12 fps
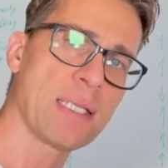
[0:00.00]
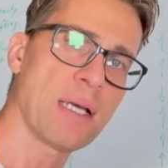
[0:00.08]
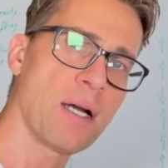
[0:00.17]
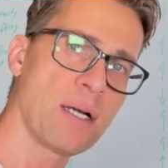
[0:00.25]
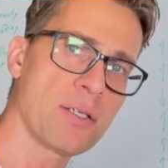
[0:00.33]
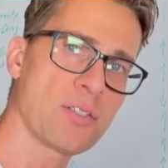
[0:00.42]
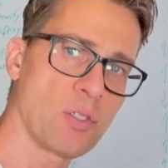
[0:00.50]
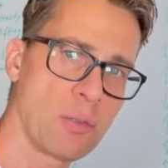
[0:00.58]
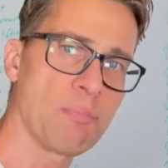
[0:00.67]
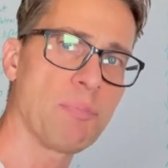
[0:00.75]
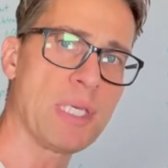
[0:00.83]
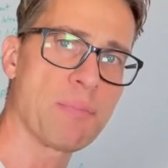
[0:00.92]
there are
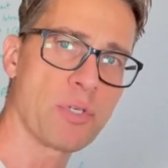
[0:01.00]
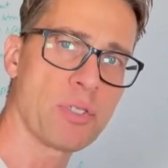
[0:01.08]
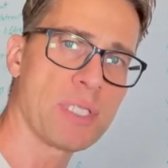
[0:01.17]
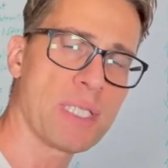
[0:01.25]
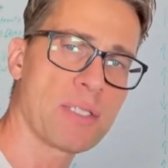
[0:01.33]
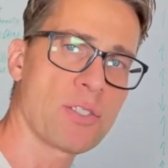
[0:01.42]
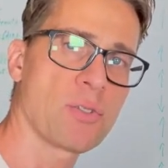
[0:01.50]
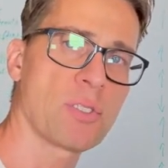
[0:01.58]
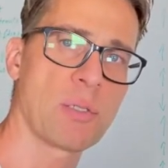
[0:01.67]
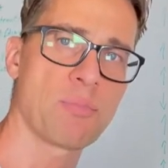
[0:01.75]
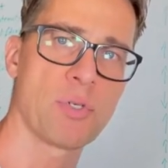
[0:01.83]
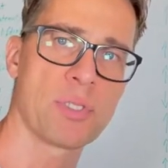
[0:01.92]
um, pea protein is
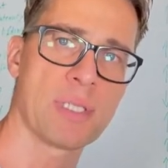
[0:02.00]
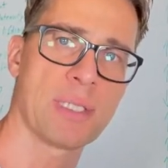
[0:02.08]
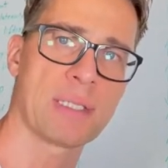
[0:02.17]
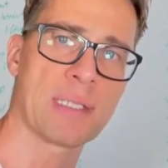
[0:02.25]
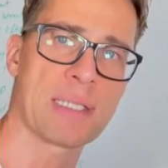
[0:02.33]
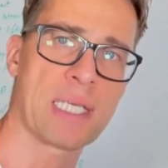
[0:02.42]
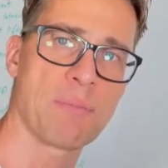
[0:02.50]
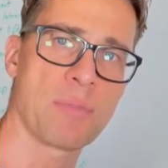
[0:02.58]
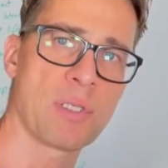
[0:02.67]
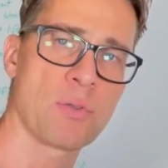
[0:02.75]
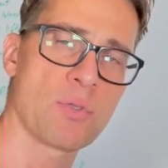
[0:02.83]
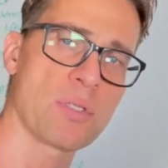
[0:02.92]
certainly a protein that, that can be
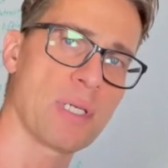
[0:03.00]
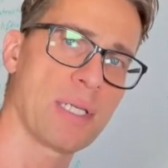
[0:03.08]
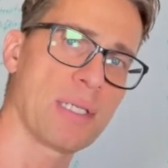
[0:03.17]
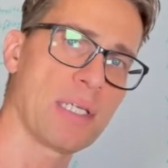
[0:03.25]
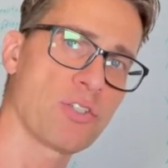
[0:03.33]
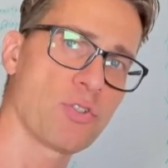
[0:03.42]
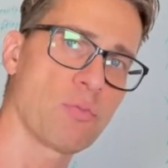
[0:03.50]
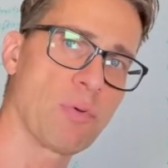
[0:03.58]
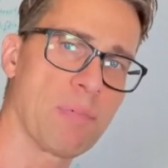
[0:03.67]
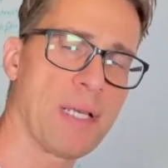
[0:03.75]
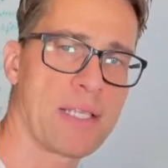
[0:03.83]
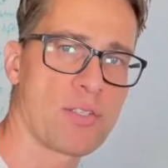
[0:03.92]
used and it should
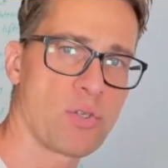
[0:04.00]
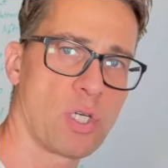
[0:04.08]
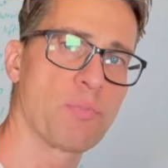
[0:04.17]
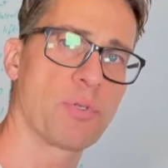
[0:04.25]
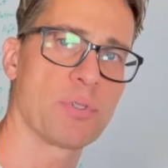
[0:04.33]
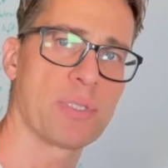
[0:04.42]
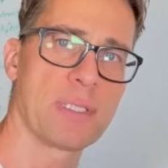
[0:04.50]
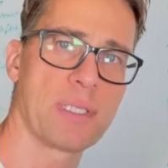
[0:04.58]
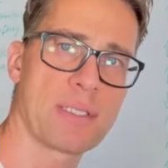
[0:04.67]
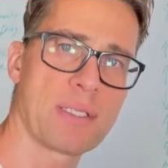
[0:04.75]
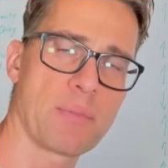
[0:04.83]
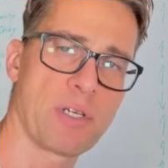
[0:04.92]
replace soy protein.
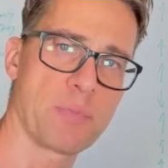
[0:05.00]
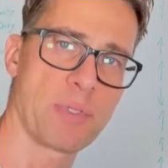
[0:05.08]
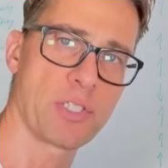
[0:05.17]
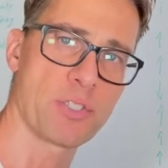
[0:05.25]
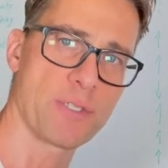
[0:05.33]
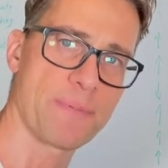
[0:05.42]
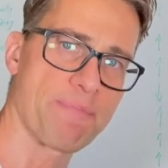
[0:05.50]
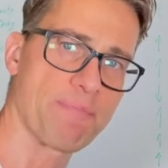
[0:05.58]
This is a much better choice.